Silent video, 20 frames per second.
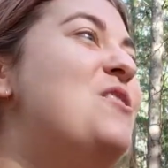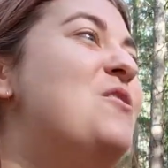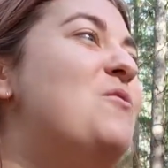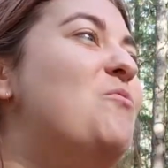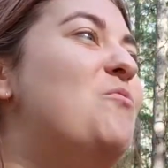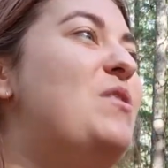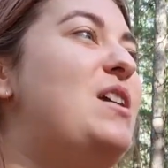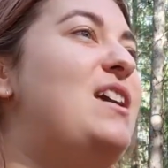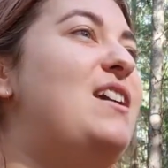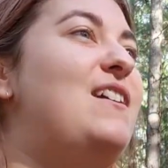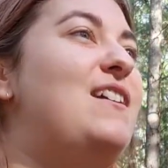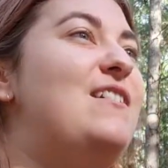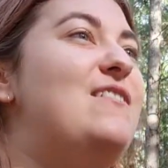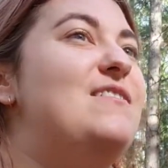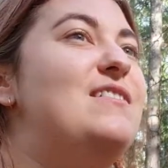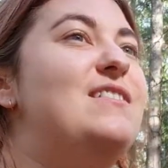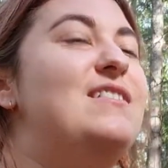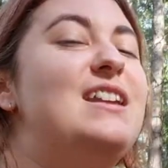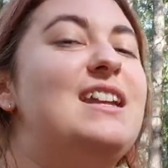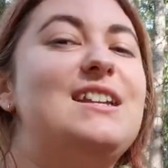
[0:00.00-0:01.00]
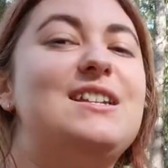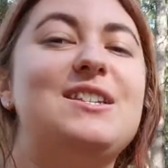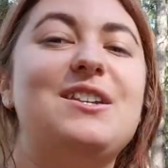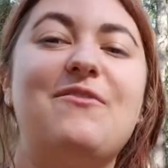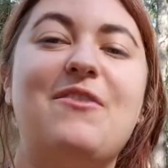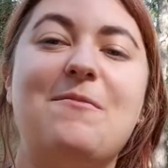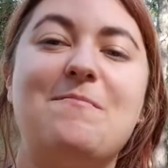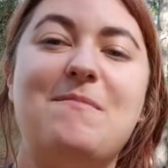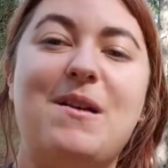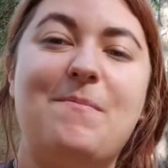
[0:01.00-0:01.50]
we need to
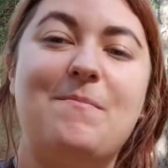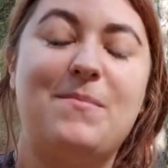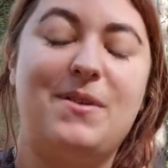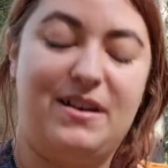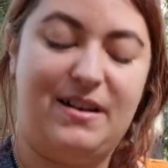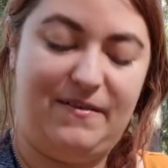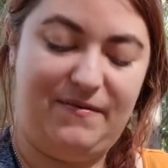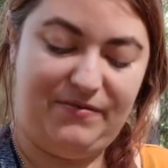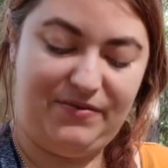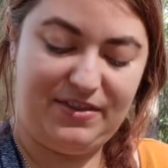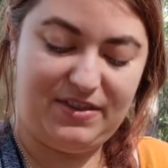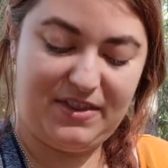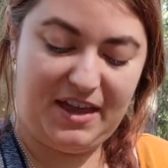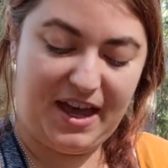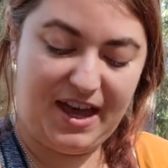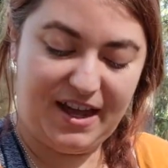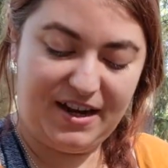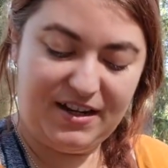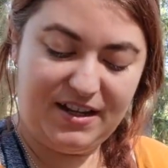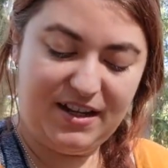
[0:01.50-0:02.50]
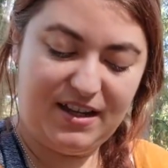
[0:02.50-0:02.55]
remember that